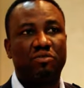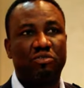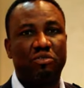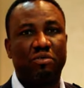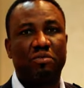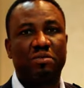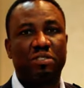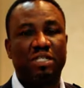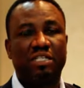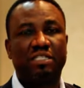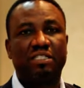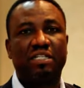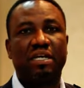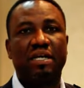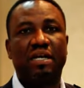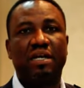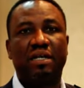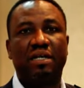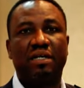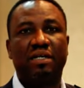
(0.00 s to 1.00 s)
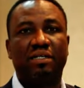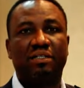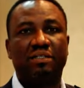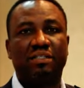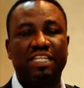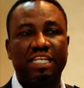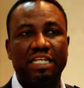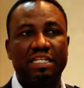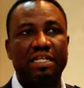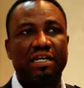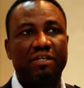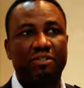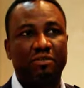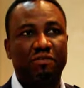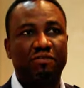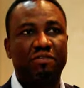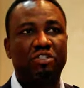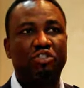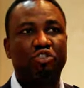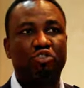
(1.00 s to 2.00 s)
substantial thing out
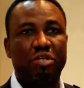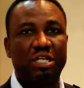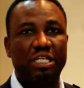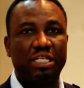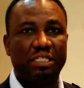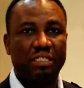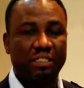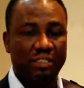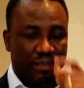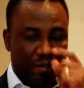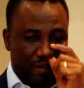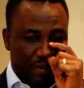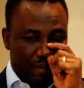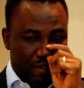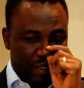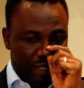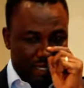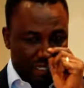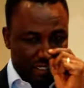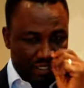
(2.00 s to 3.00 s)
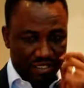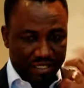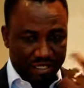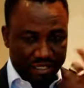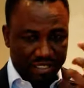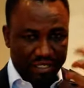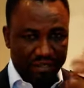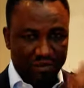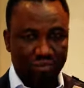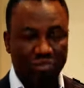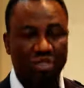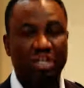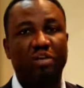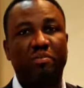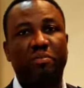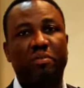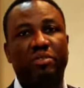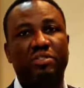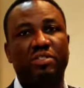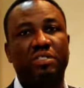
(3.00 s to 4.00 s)
of the training, and uh, it will
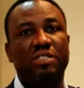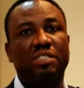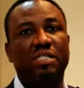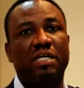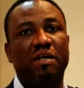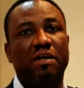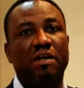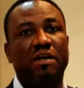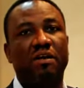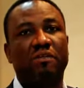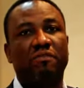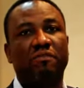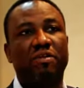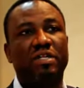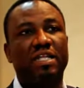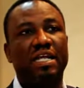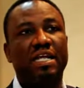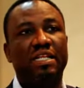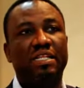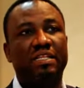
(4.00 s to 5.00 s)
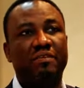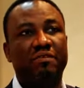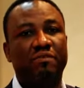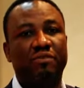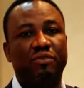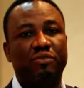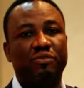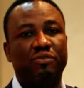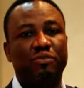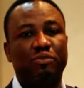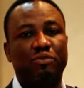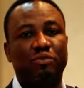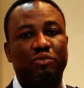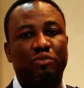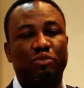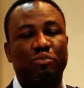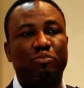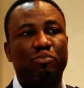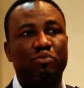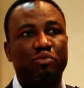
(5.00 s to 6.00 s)
help us in our further endeavor to,
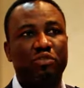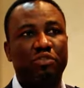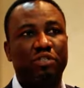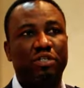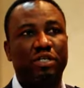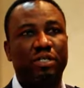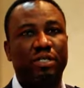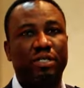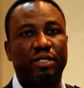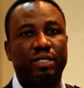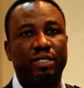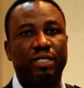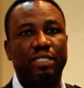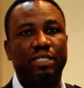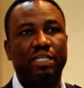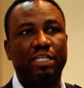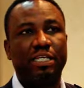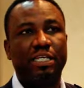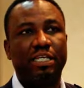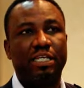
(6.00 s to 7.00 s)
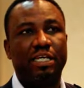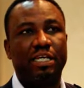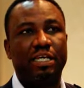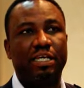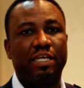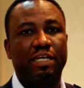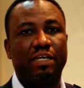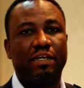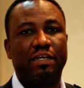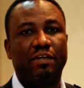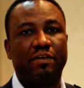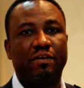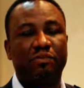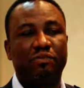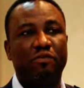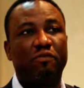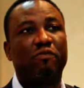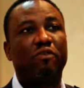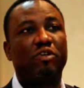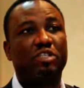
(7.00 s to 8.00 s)
to push, uh, uh,
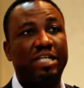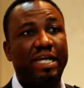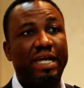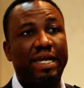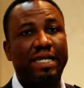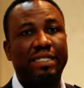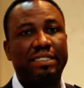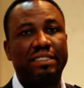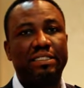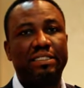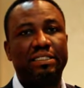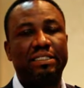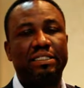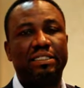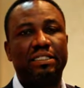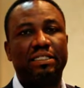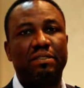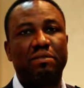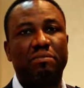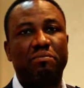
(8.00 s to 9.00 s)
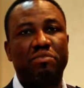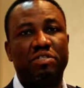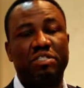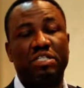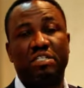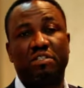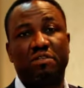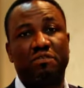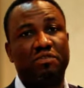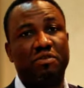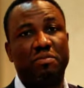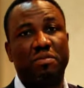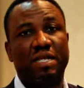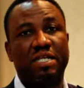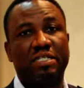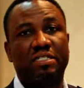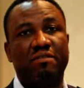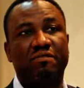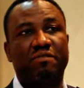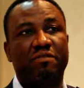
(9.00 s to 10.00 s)
to forge ahead in the business of
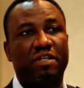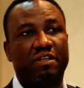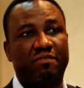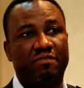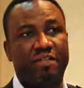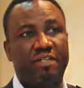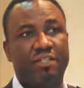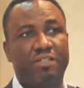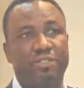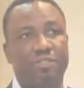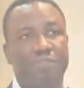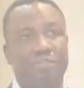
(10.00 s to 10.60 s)
supply chain for Lafarge.